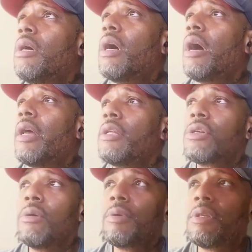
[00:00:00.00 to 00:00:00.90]
alright, let's
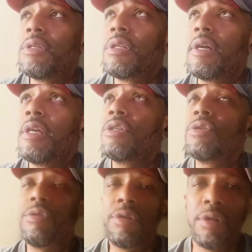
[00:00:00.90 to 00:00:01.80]
go with this
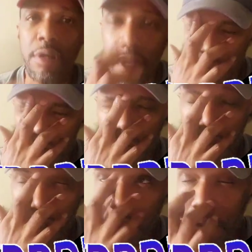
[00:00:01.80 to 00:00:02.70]
Lancer Evolution